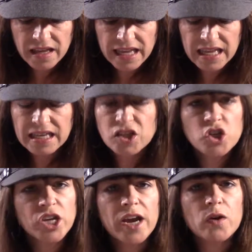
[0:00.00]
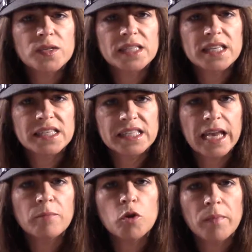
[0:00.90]
it shares the
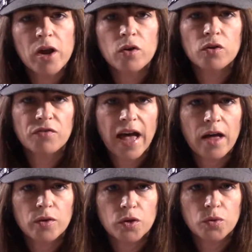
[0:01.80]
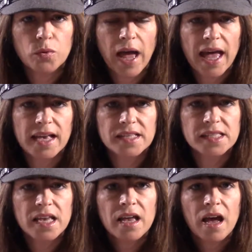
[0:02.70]
same numerical value as